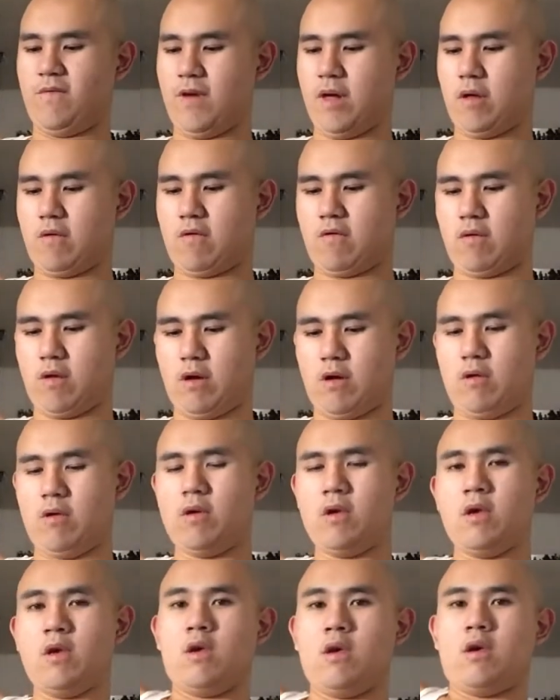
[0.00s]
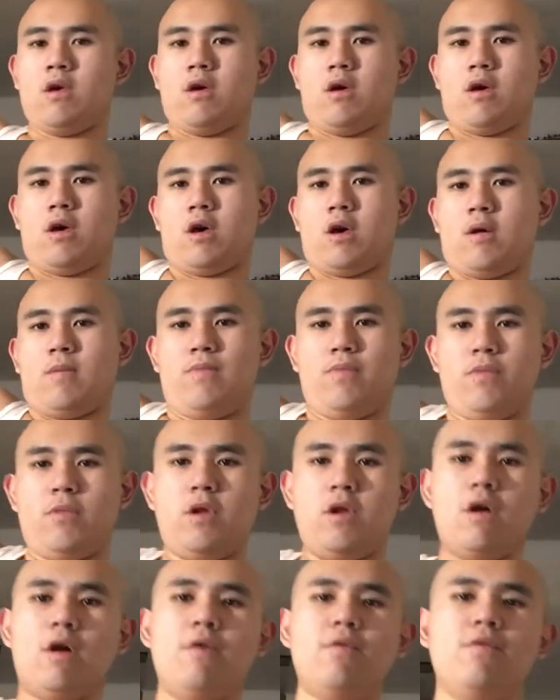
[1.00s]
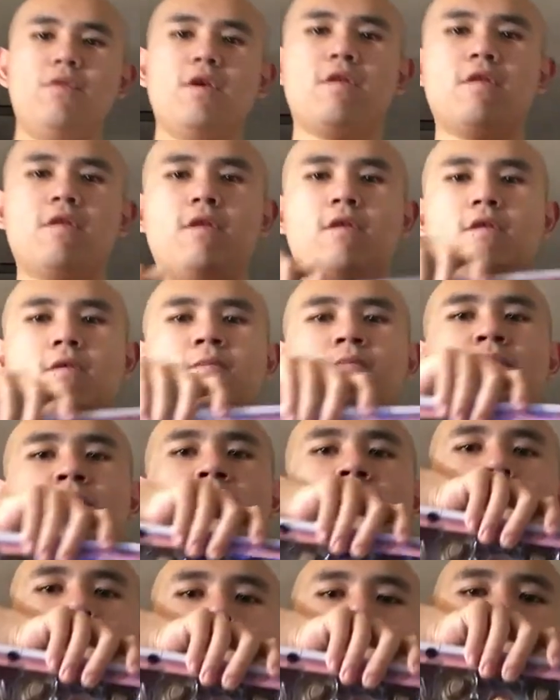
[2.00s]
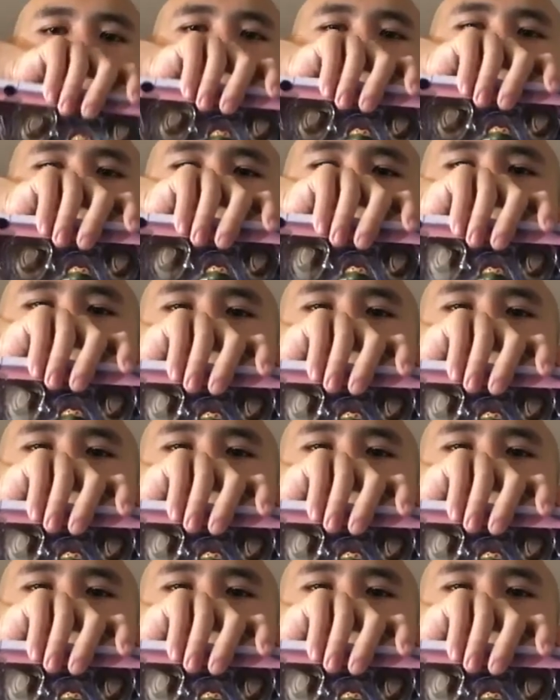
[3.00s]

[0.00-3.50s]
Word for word: Velcro. Uh, you know, this is, they've done a